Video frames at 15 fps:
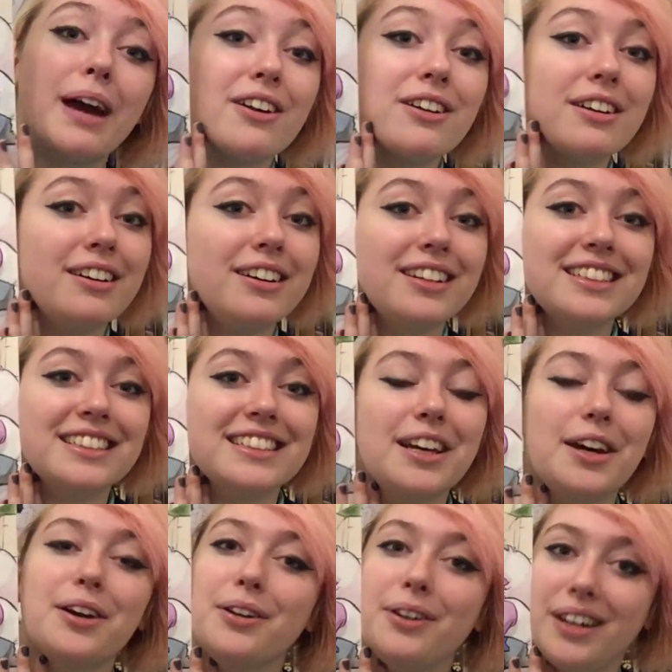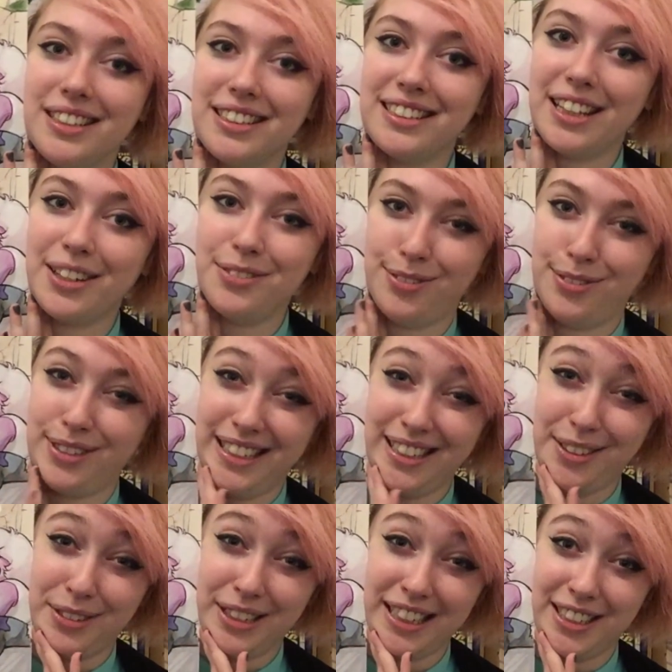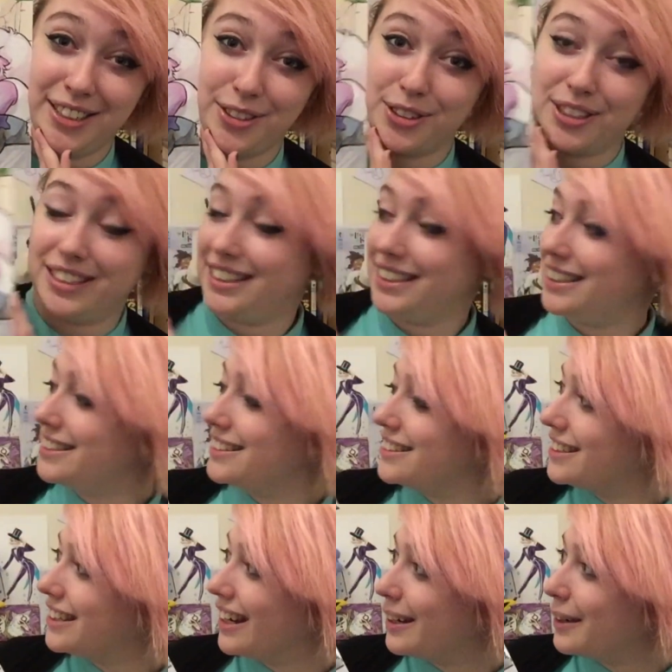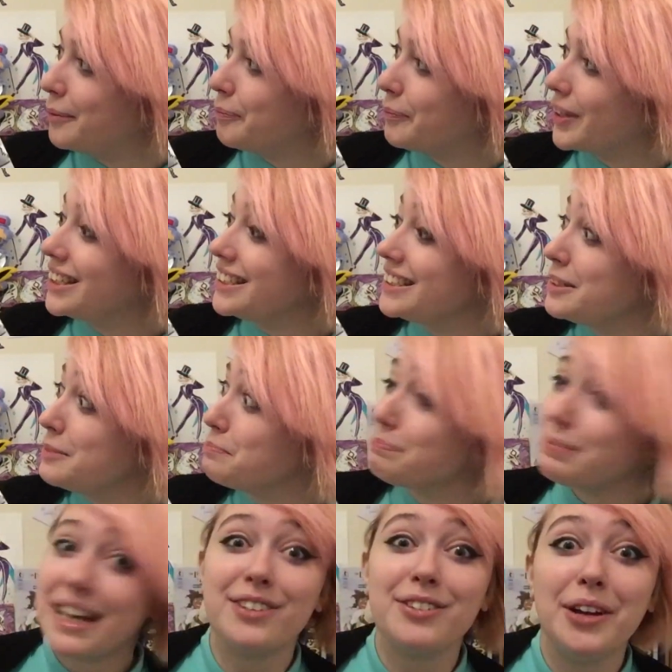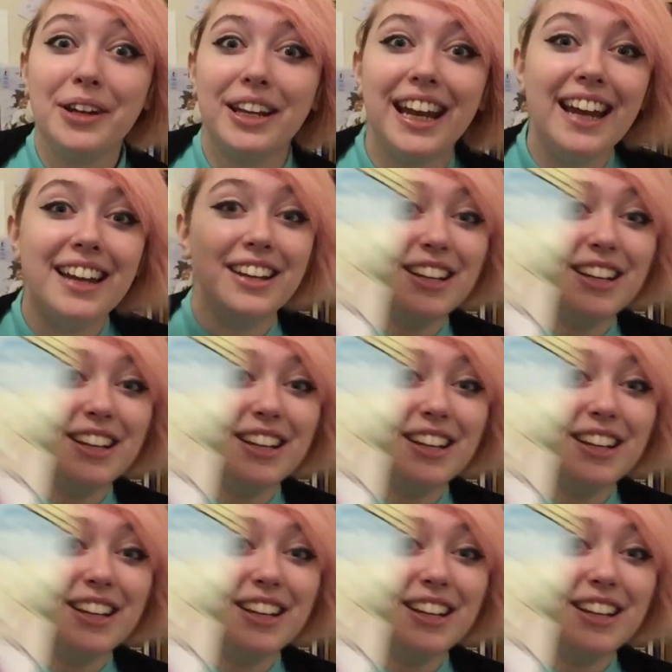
Peridot, so I really enjoyed this. I needed the background again.